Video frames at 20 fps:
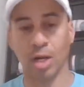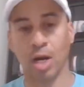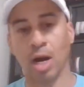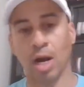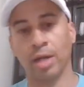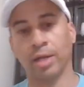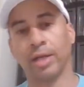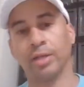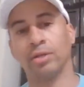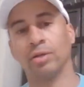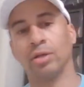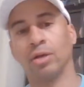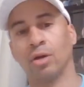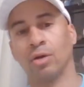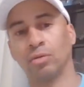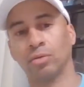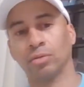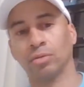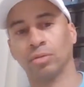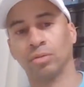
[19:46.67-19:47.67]
All right, there you
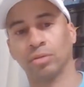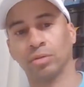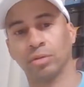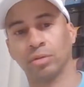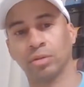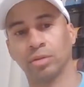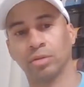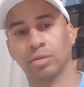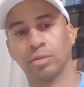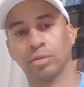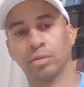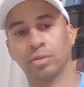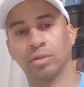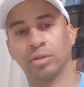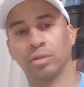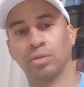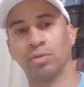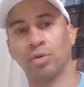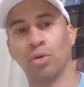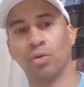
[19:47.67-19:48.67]
go.
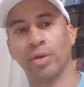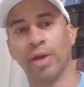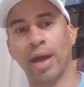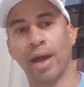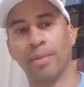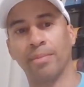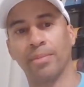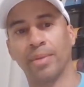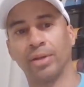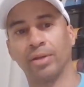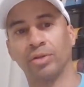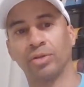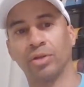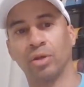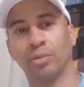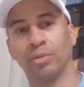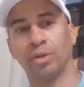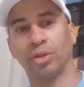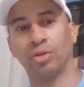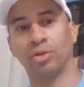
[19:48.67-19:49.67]
So no cap, man. You
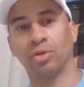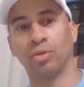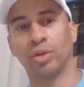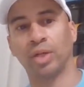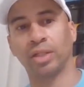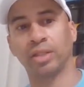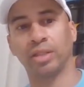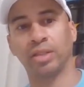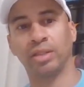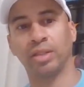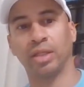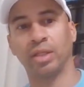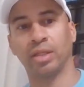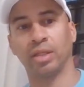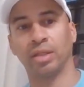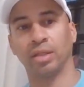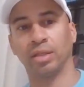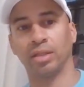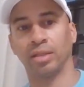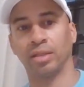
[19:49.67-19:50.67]
told me to do it. I just did
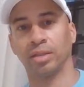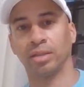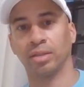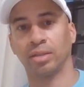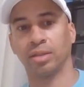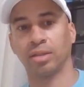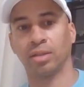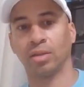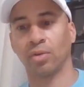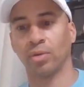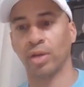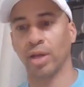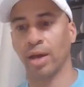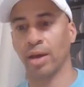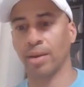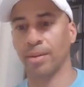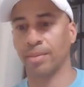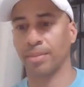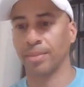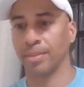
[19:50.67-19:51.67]
it. No
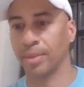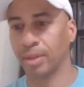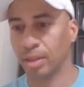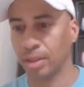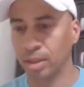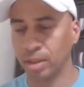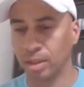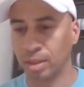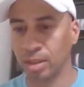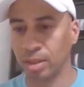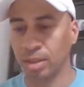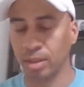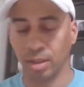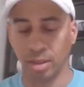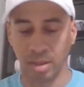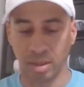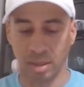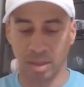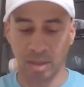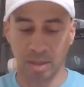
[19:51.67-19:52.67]
cap.
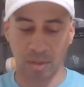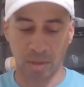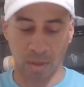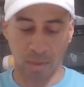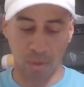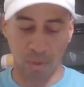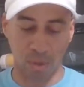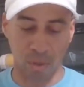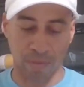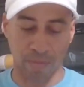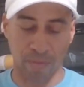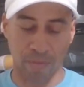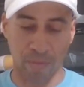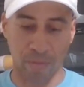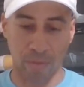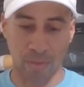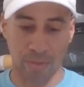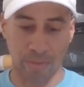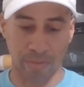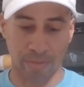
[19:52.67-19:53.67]
So I'm going
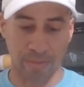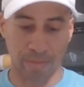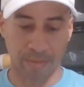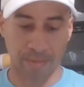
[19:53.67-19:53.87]
for him.